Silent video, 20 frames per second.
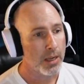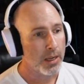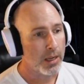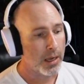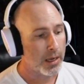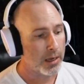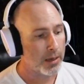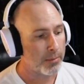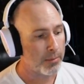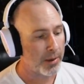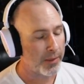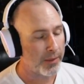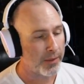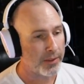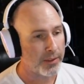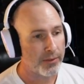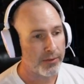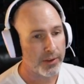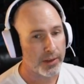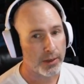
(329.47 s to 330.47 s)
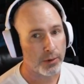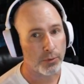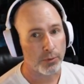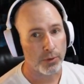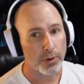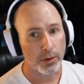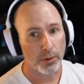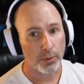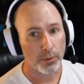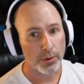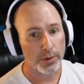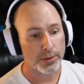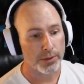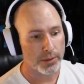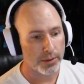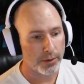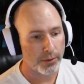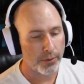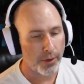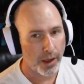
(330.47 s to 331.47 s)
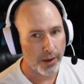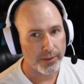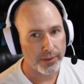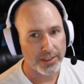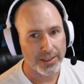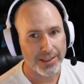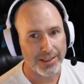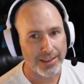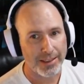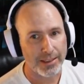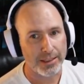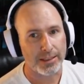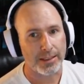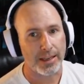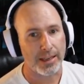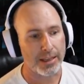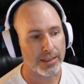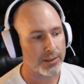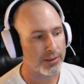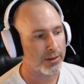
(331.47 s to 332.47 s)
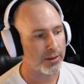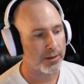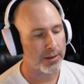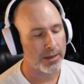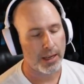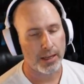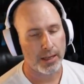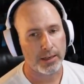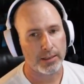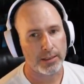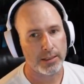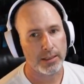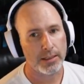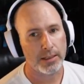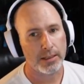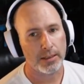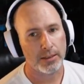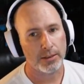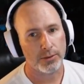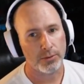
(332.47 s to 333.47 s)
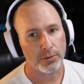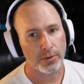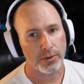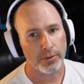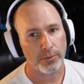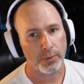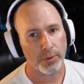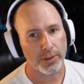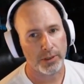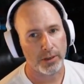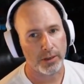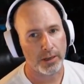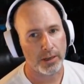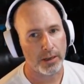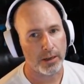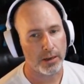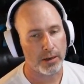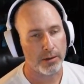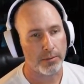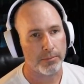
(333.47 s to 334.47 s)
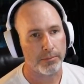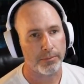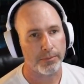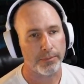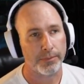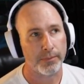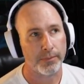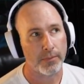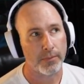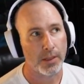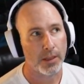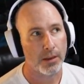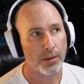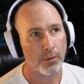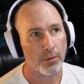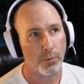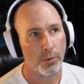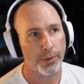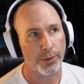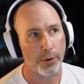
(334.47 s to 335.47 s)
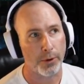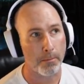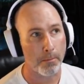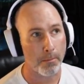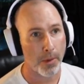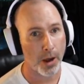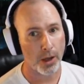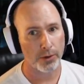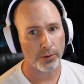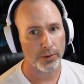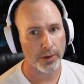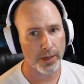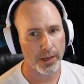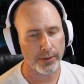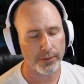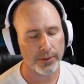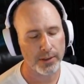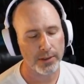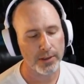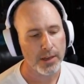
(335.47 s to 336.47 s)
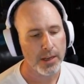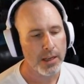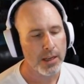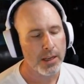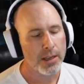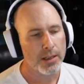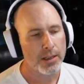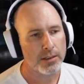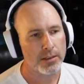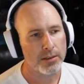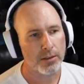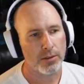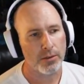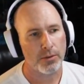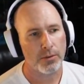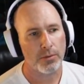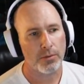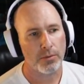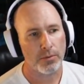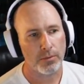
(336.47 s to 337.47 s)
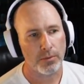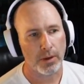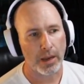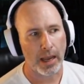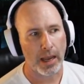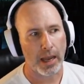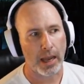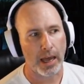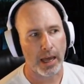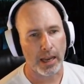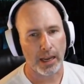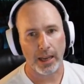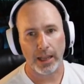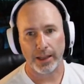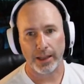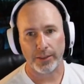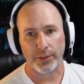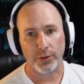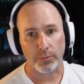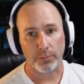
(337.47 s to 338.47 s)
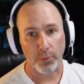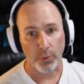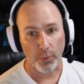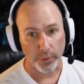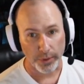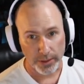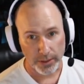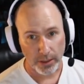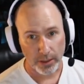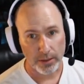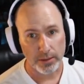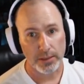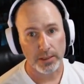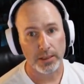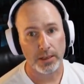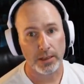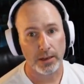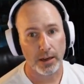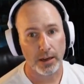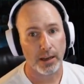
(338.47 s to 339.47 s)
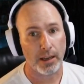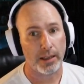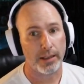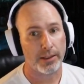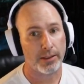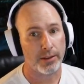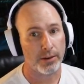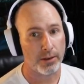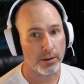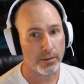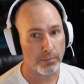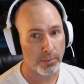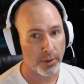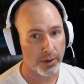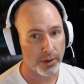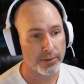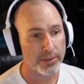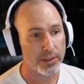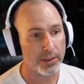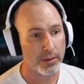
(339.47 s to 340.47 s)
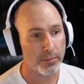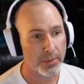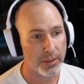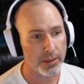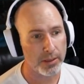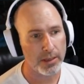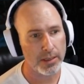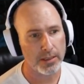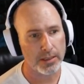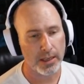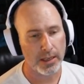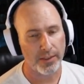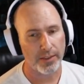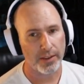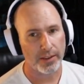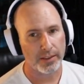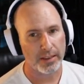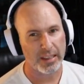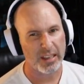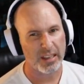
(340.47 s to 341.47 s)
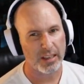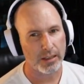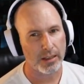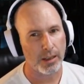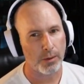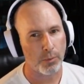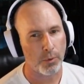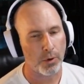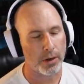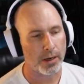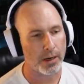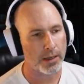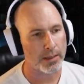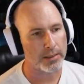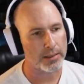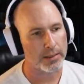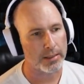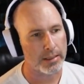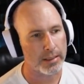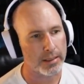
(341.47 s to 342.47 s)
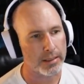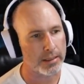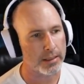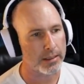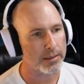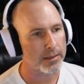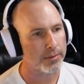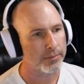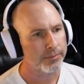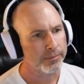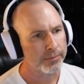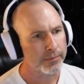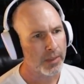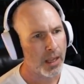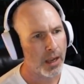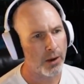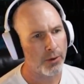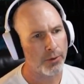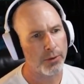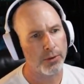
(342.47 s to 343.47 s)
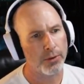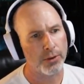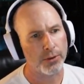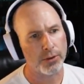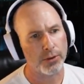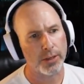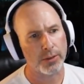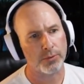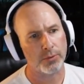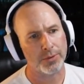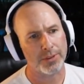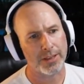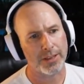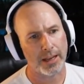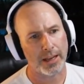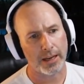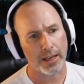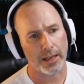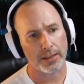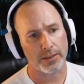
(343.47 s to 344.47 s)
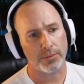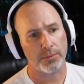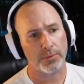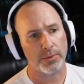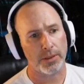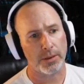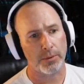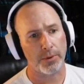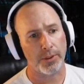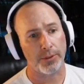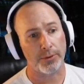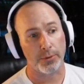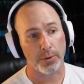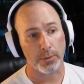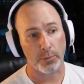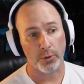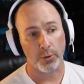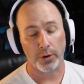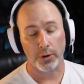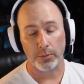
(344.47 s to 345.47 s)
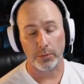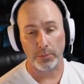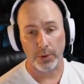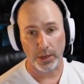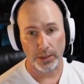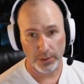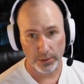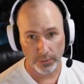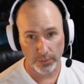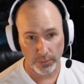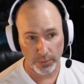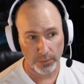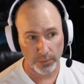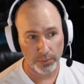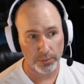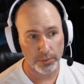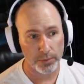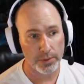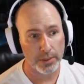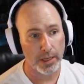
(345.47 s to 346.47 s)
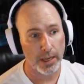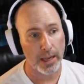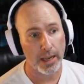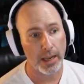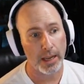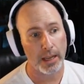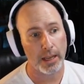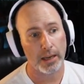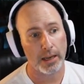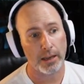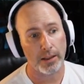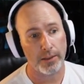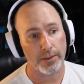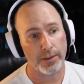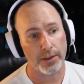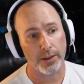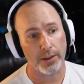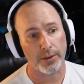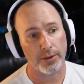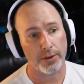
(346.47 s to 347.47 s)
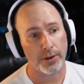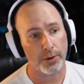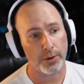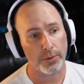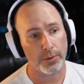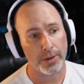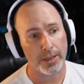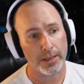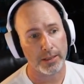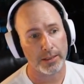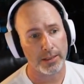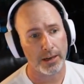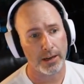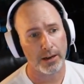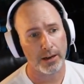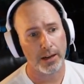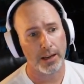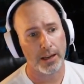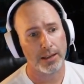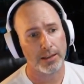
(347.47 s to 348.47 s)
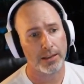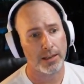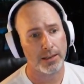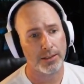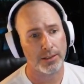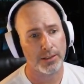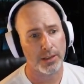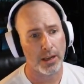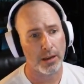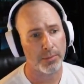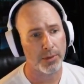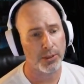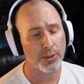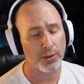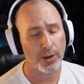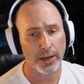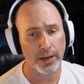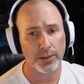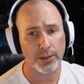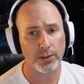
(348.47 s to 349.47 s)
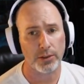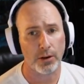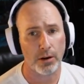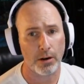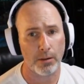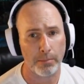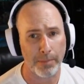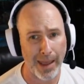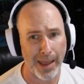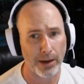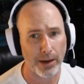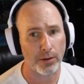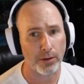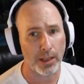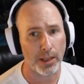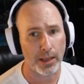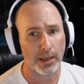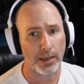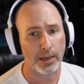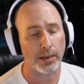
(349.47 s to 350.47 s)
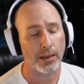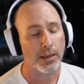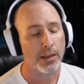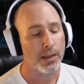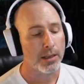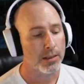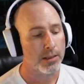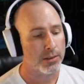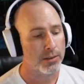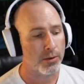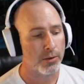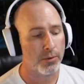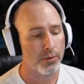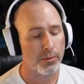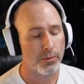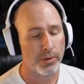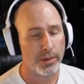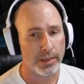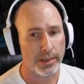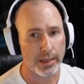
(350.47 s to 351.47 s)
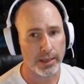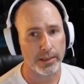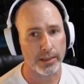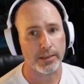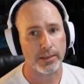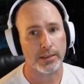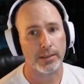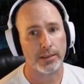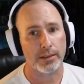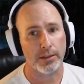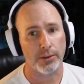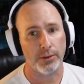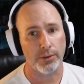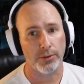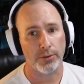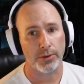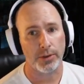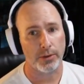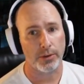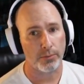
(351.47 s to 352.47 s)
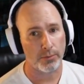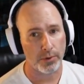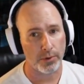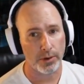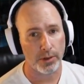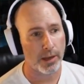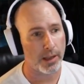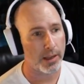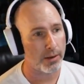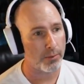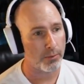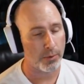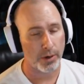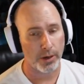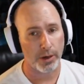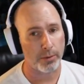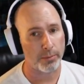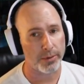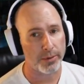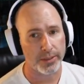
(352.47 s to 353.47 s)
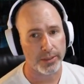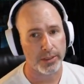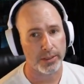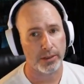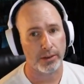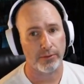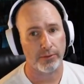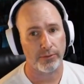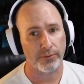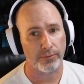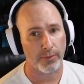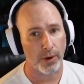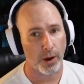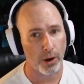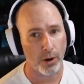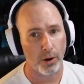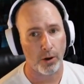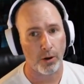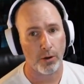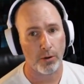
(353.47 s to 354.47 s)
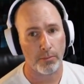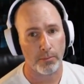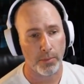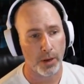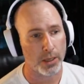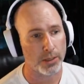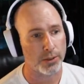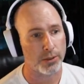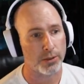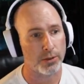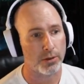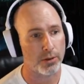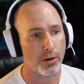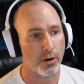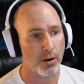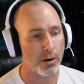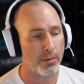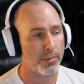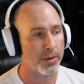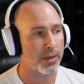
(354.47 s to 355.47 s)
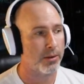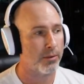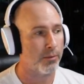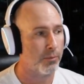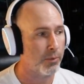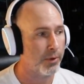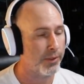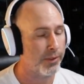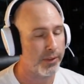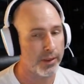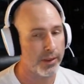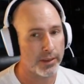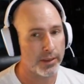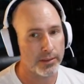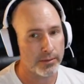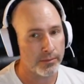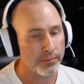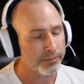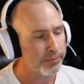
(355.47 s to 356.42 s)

I think the Avengorii Lords, obviously this is their dynasty, sort of what they're modeled after. So I like their points cost here. I like their buffs and abilities. I think they work nicely in this. All unit traits will stack nicely with 3.0 monster rules. And the other note is Terrorgeist as zombie dragons are a battle line. So yes, you can run a 100% all monster army with this.